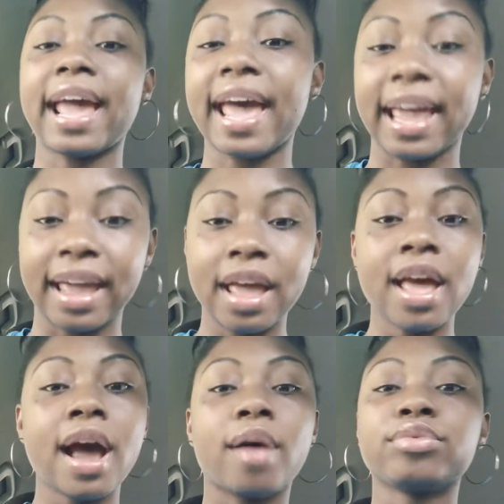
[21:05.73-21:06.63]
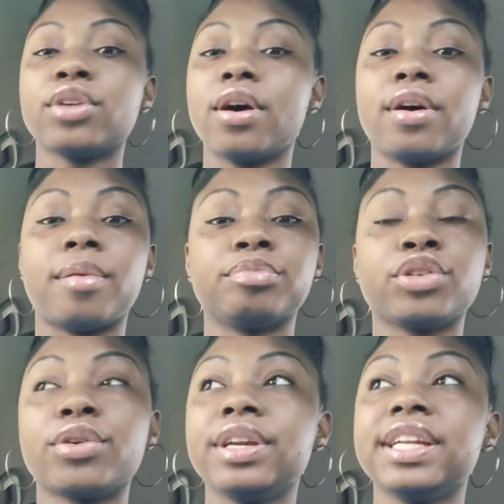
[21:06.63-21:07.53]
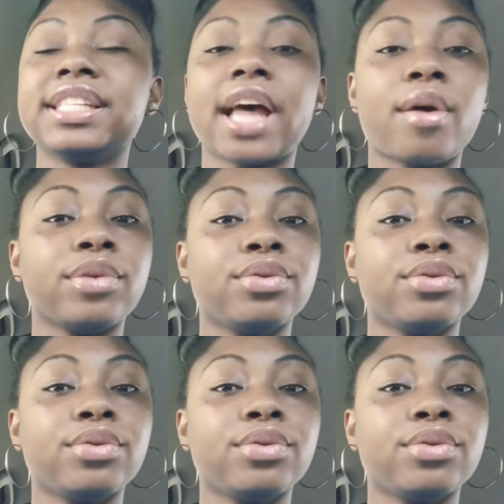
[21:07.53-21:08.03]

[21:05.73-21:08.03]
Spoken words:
hey, throwing in the towel.